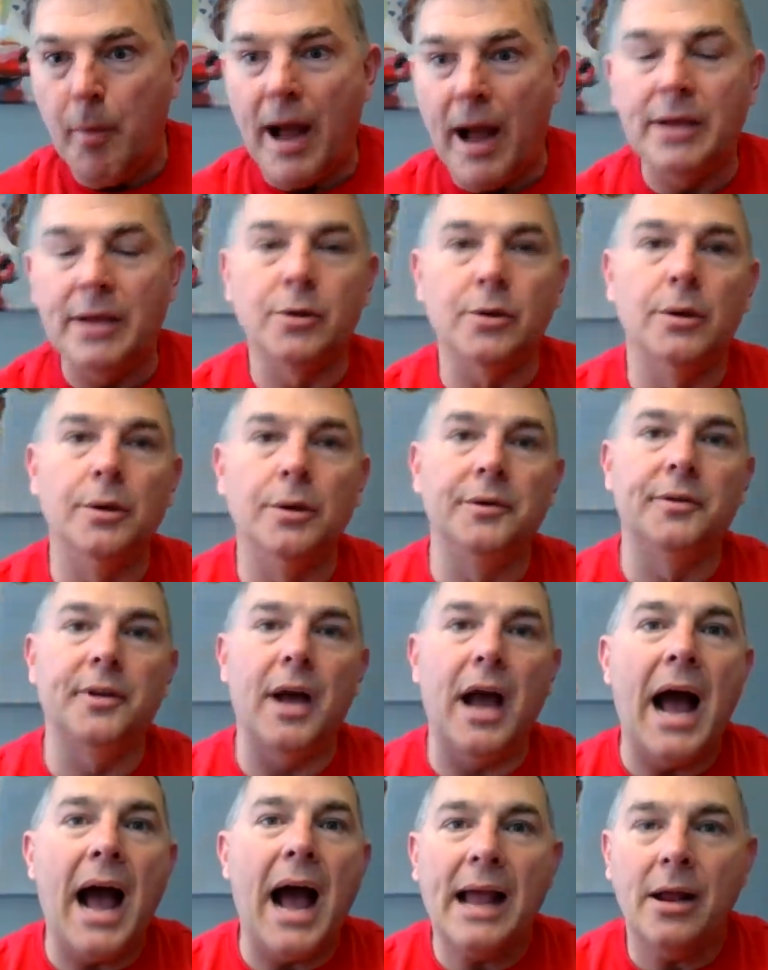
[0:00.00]

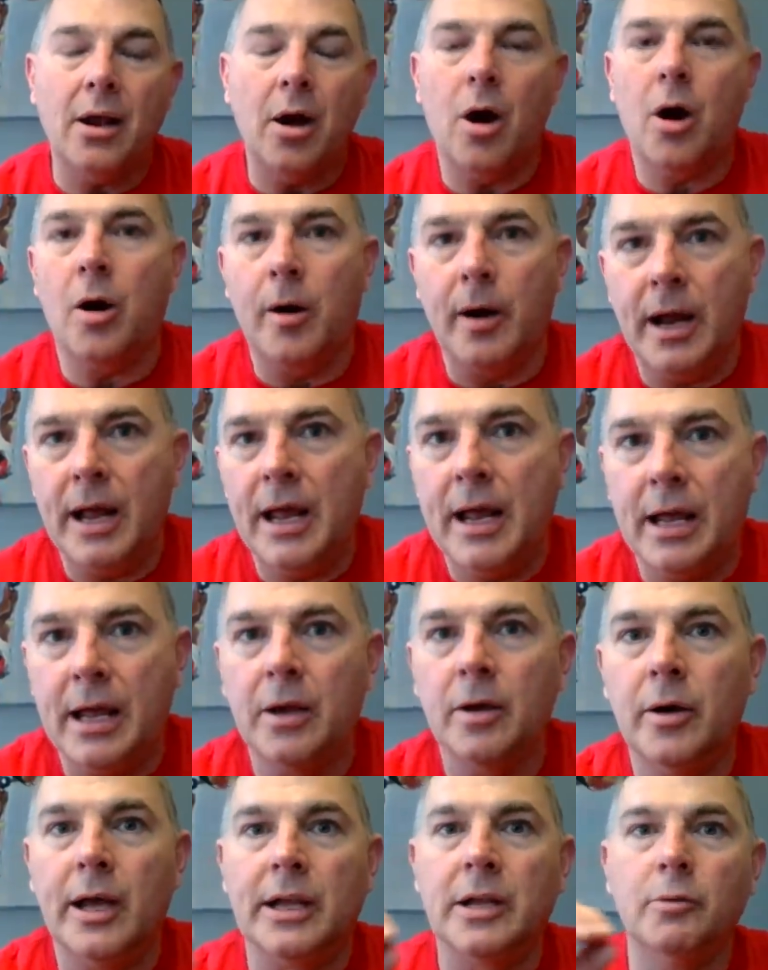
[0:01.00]
Michaels
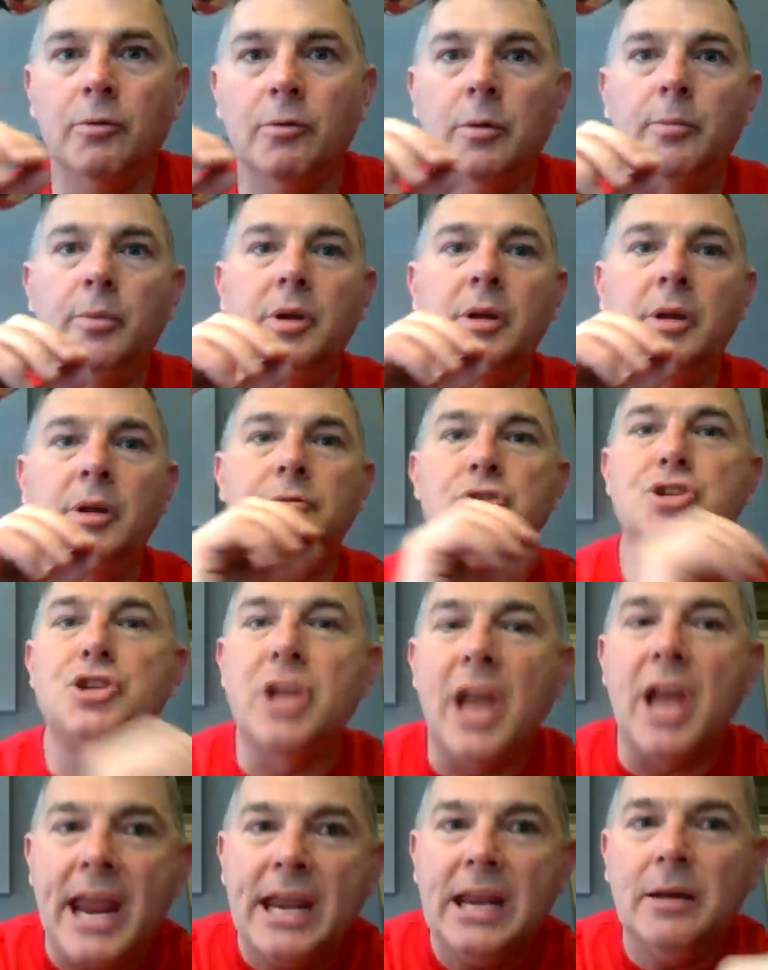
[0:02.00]
IRA, like it would be if
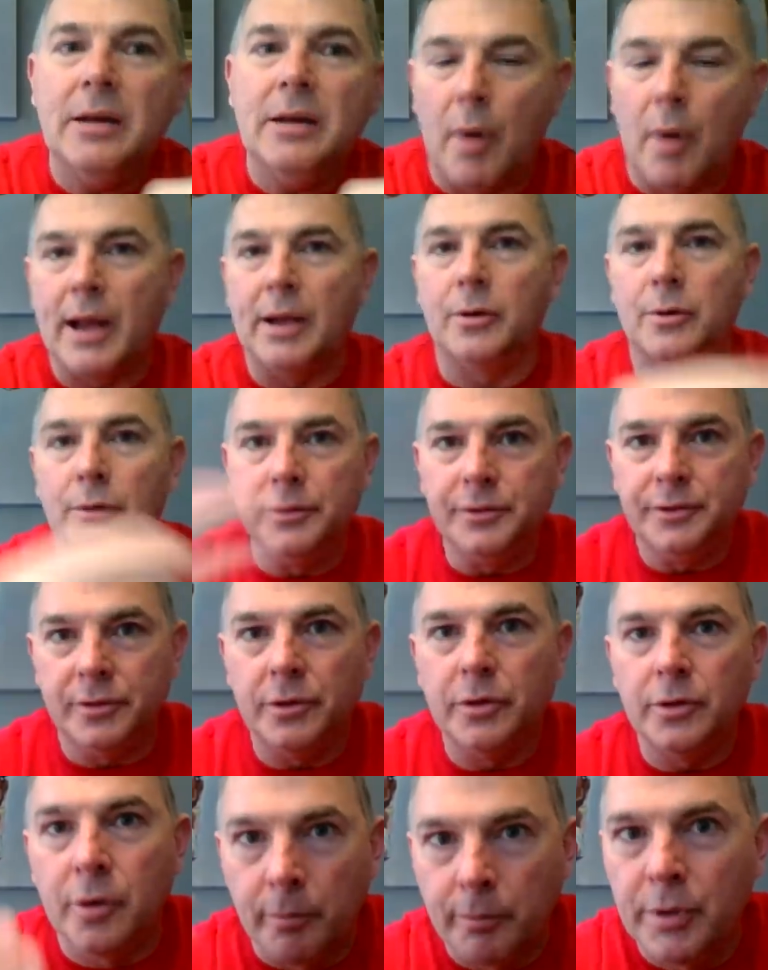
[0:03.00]
Jane
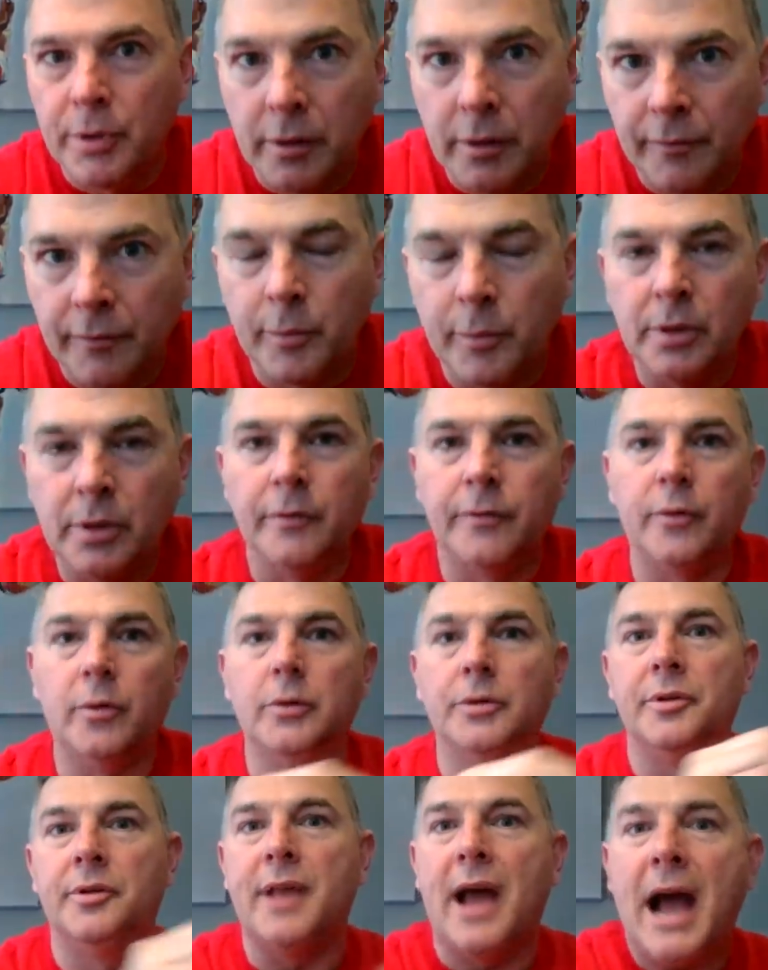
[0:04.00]
Michaels, your beautiful,
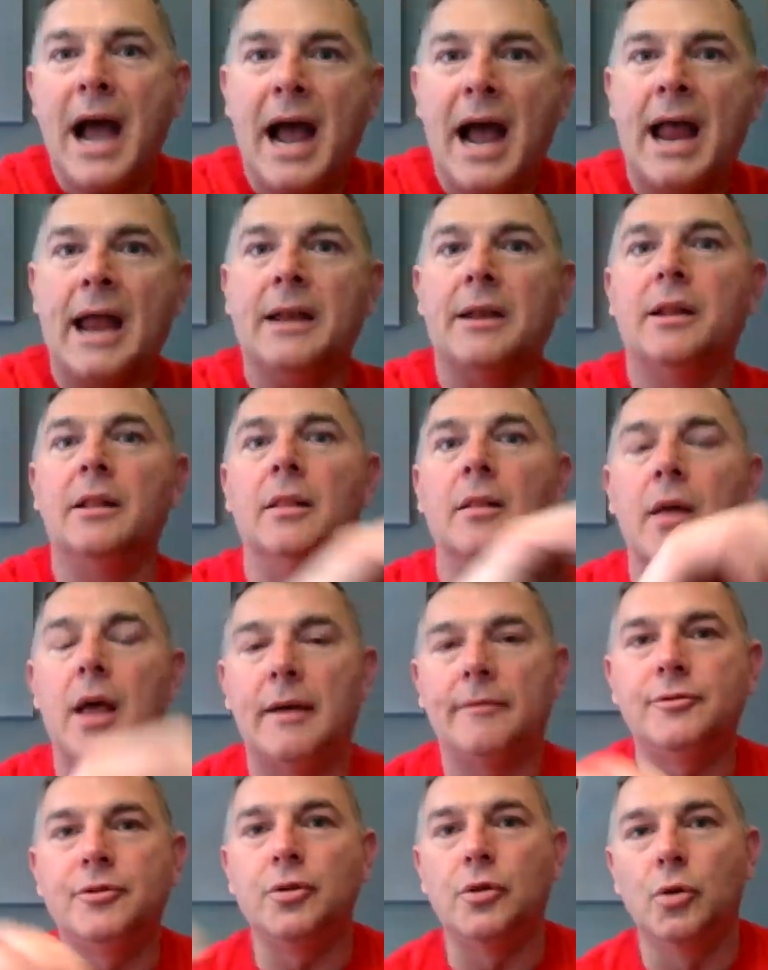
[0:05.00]
beautiful, died and
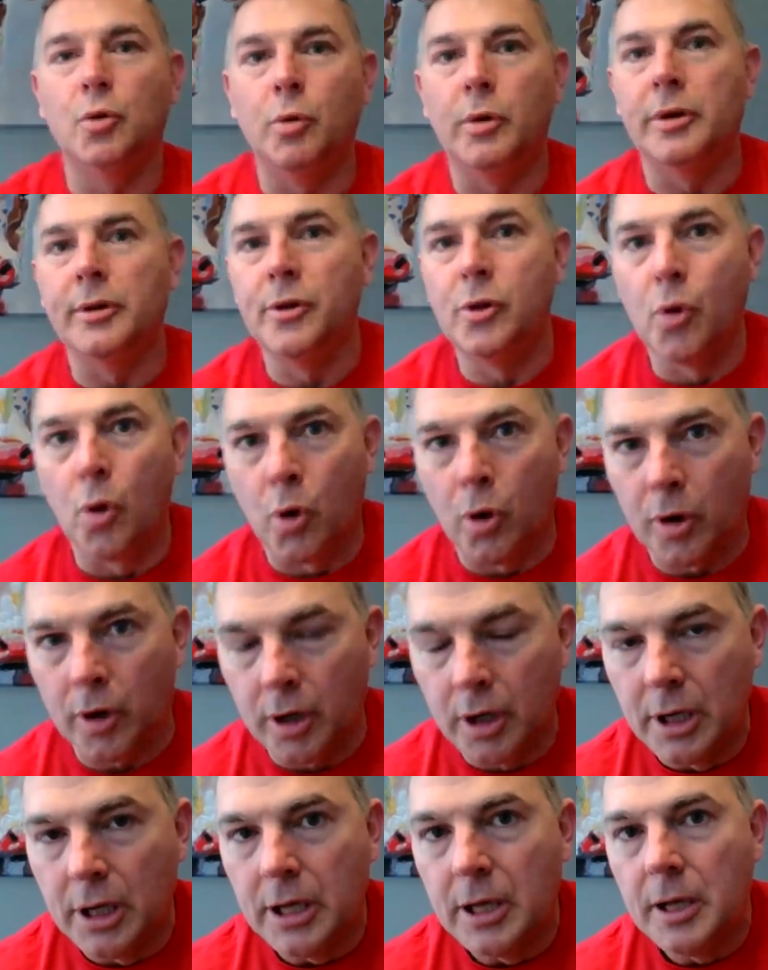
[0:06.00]
left you with
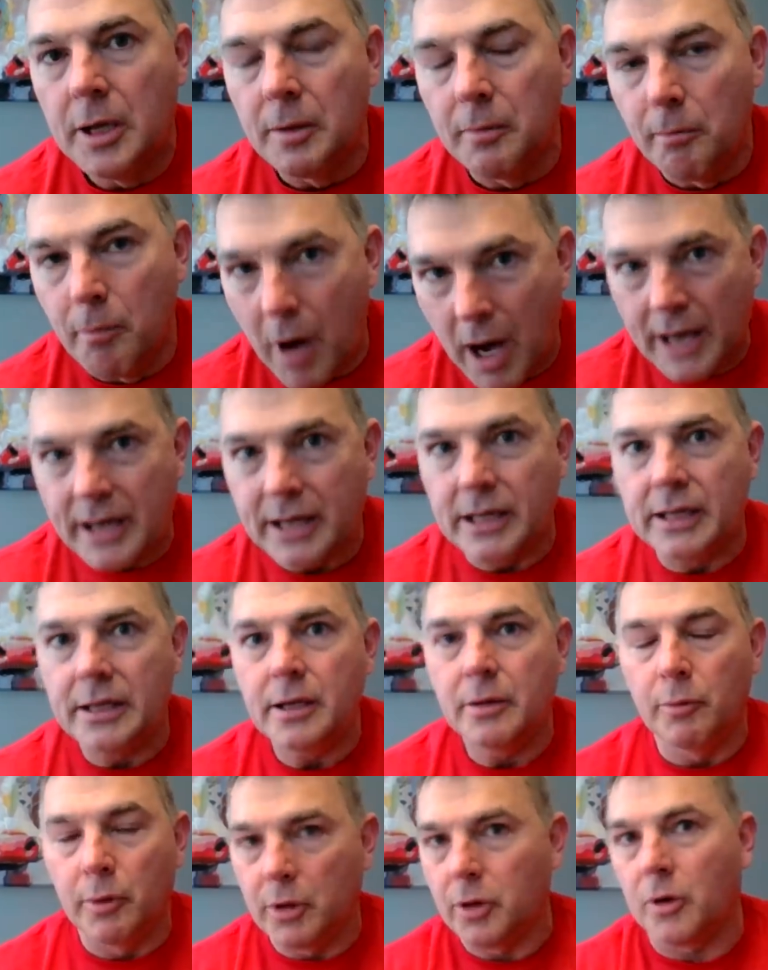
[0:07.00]
your
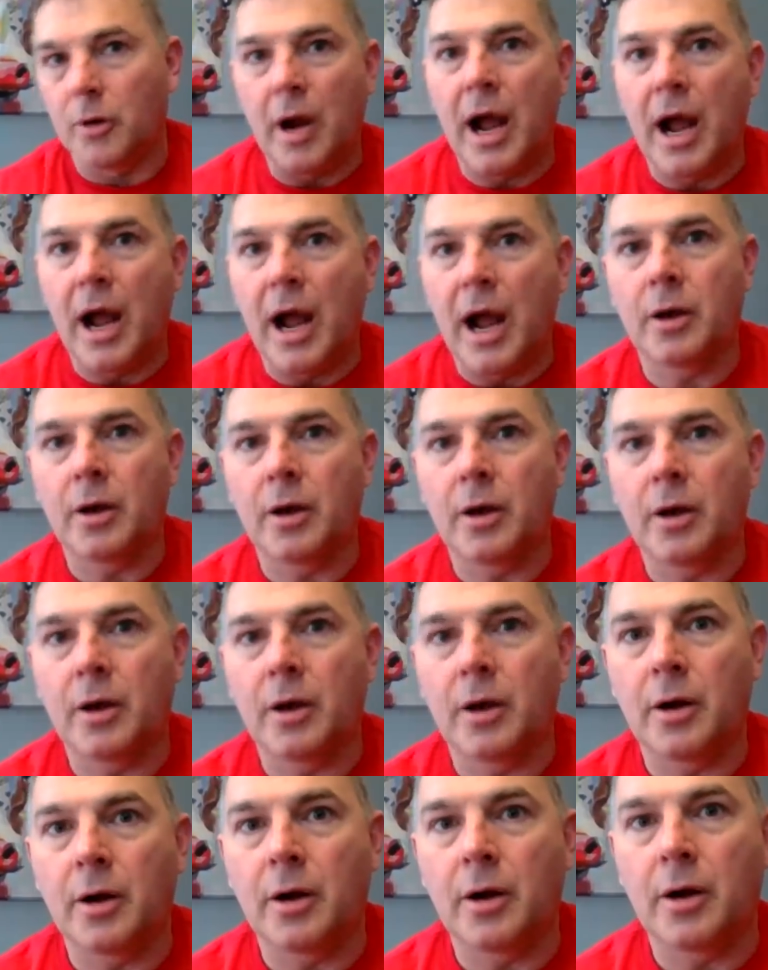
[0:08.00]
money with her
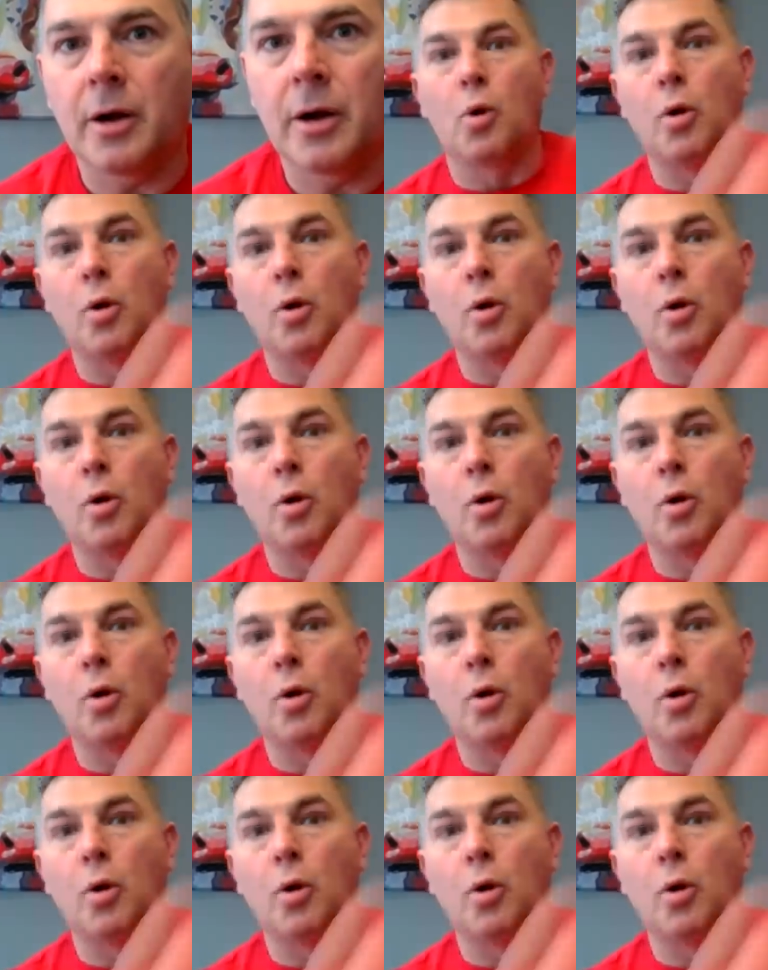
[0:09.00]
IRA.